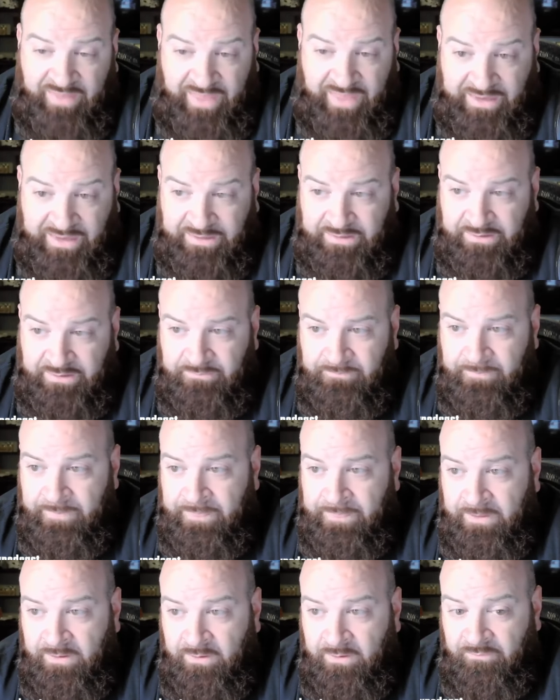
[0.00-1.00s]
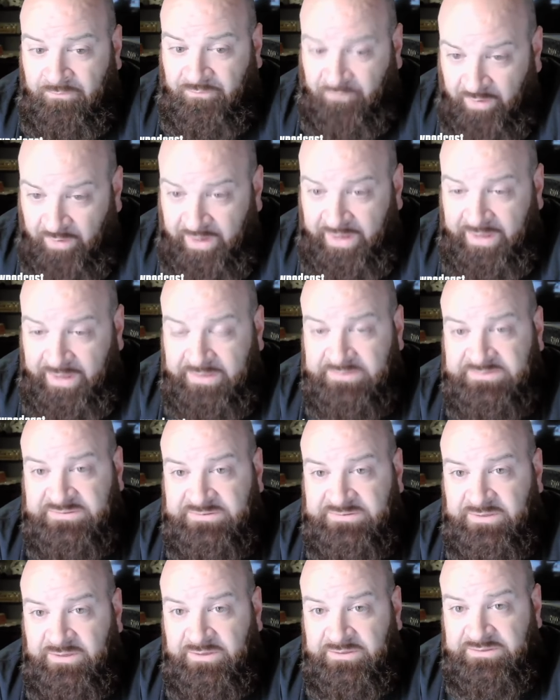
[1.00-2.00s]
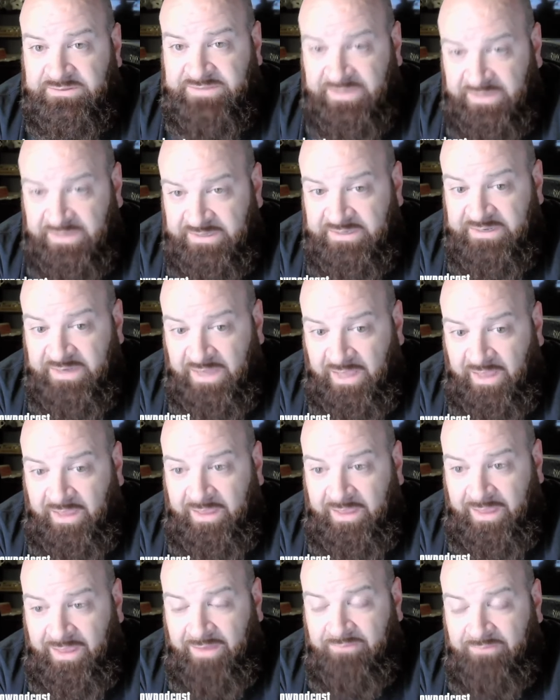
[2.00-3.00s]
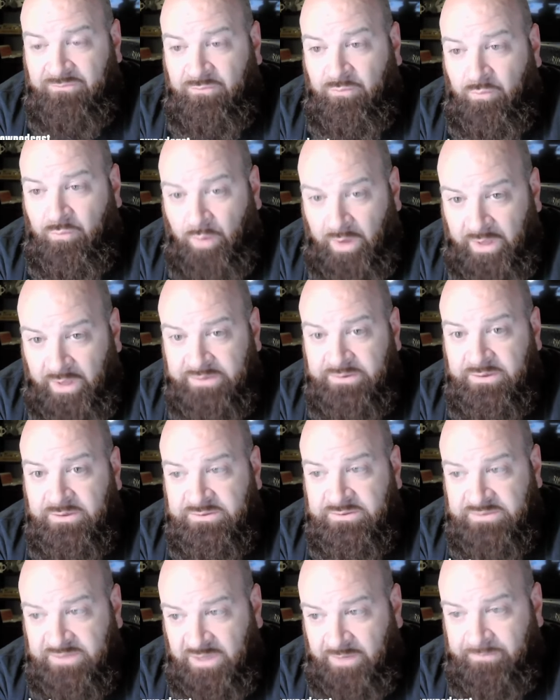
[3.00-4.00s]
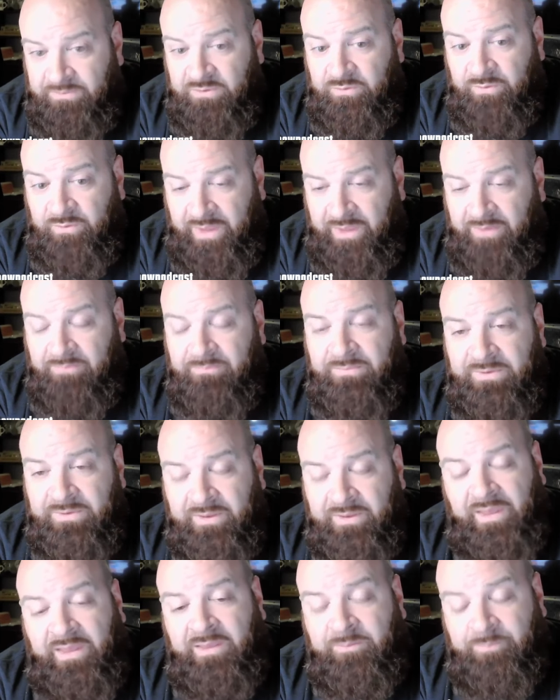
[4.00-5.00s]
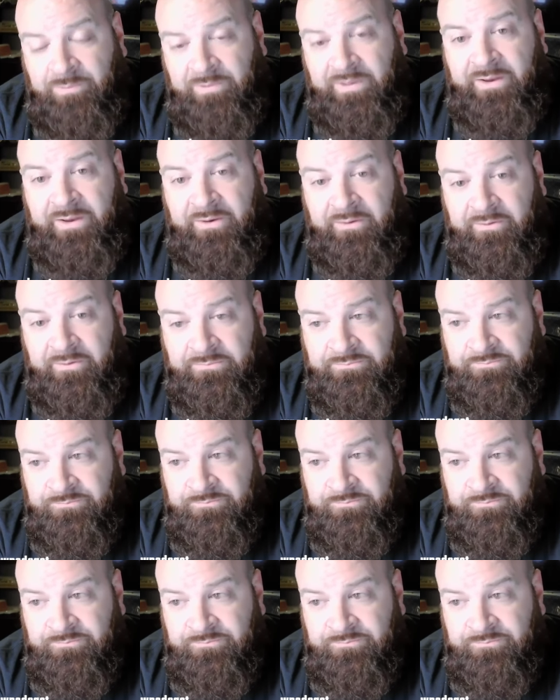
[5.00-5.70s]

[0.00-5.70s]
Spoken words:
any. France did not have one WNBA player.